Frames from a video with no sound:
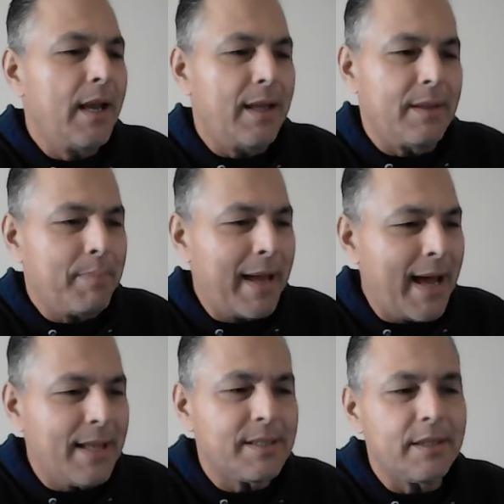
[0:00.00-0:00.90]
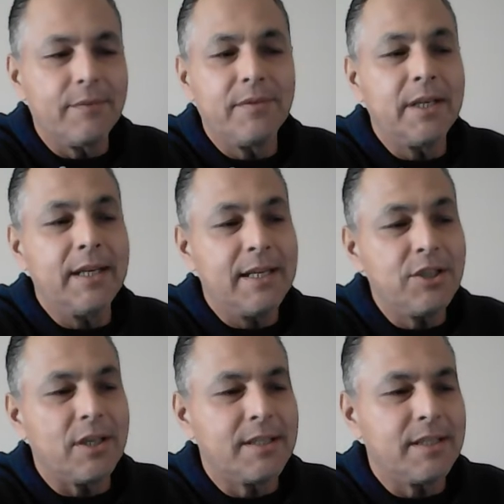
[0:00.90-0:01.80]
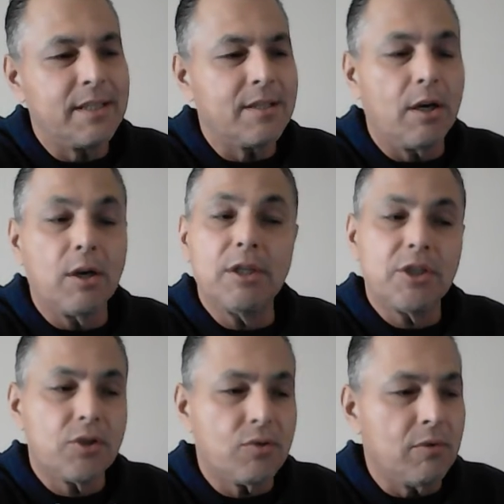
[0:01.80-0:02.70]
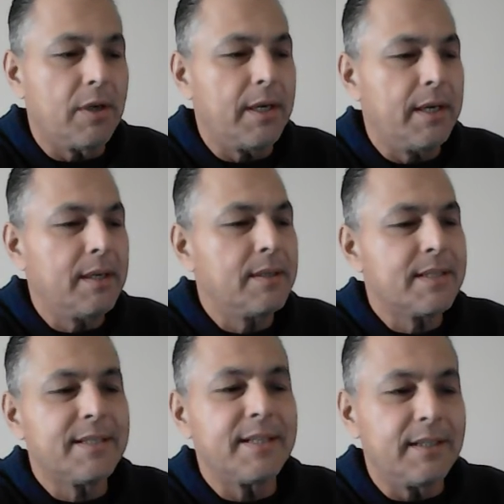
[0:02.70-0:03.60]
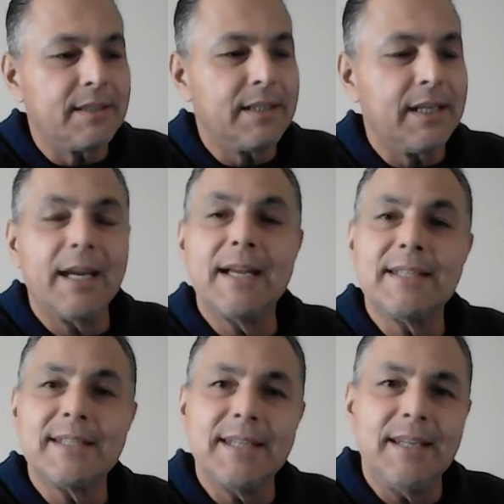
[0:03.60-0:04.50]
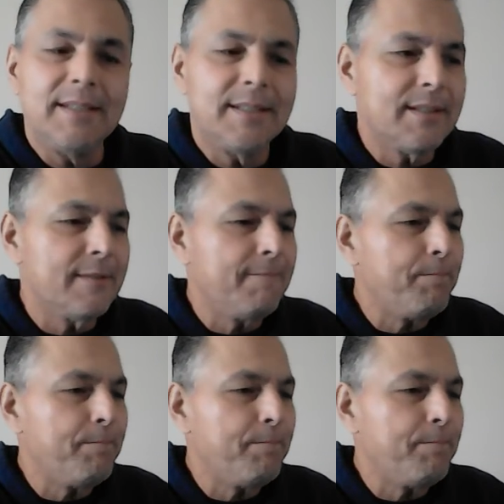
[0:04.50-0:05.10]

And the paths of the injustice are destroyed suddenly and cease.